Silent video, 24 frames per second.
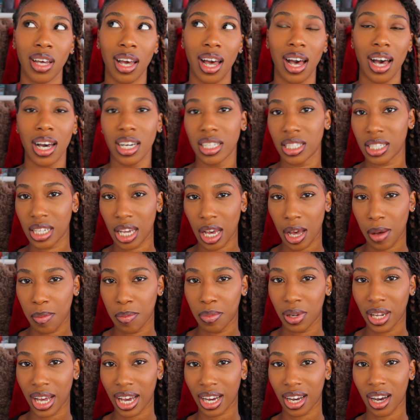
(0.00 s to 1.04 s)
high top
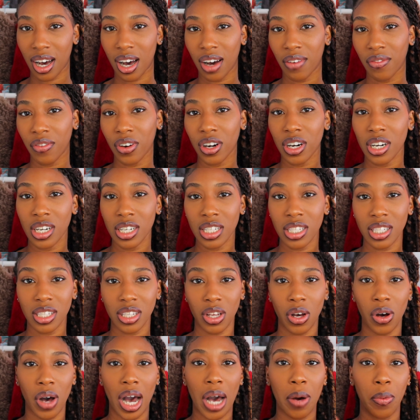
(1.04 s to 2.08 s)
black Converse.
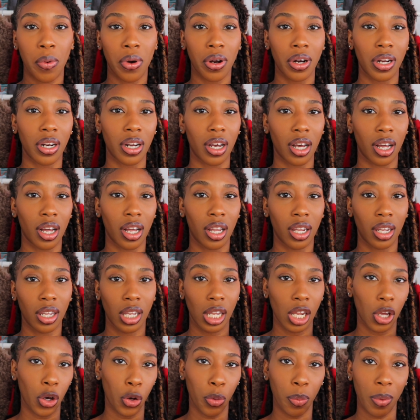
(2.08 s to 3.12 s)
So I wanted a
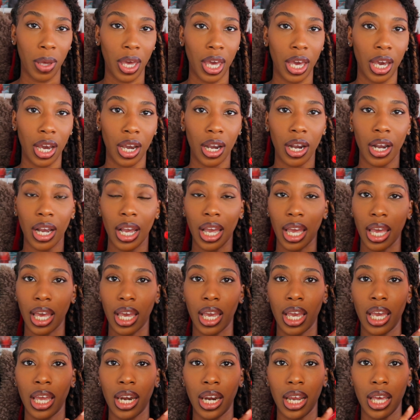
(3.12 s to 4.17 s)
low pair
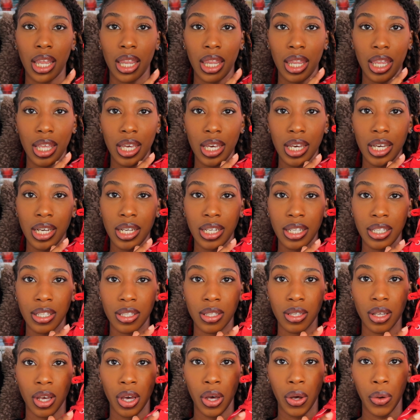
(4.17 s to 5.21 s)
and
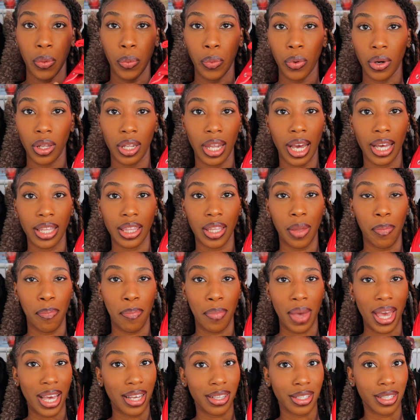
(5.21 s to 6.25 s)
these were like the
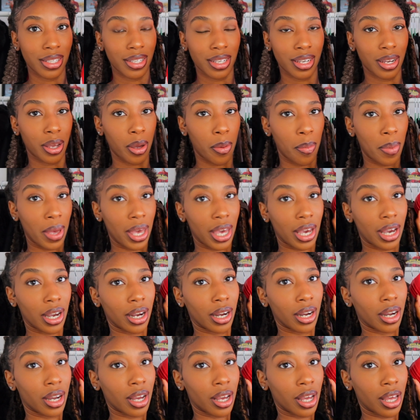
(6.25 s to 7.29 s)
best
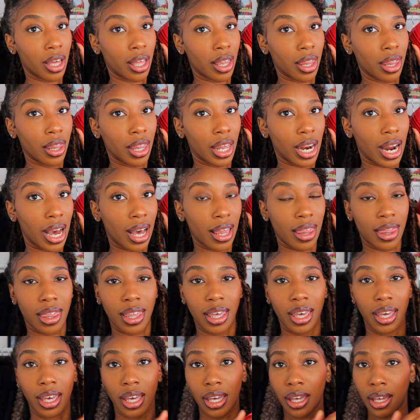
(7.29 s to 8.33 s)
pair that I
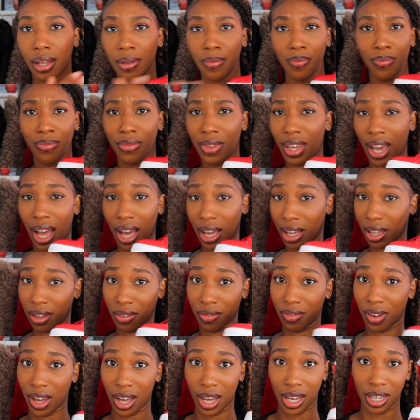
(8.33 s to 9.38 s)
think that I
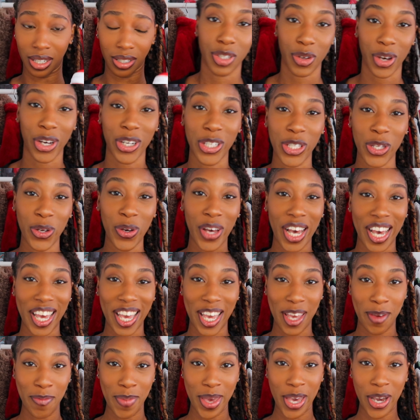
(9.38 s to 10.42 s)
could find. So I also got
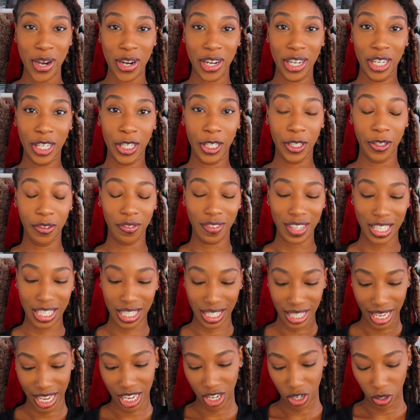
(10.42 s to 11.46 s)
a pair of
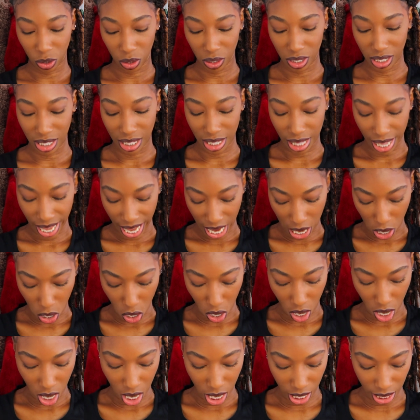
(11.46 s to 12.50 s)
sandals. They
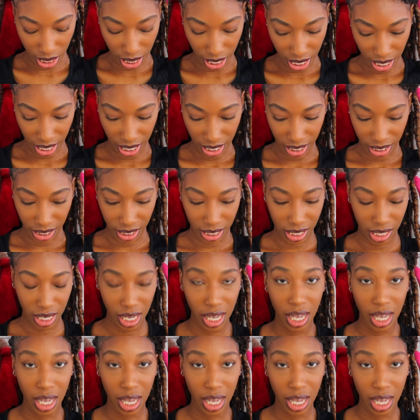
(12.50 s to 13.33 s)
are these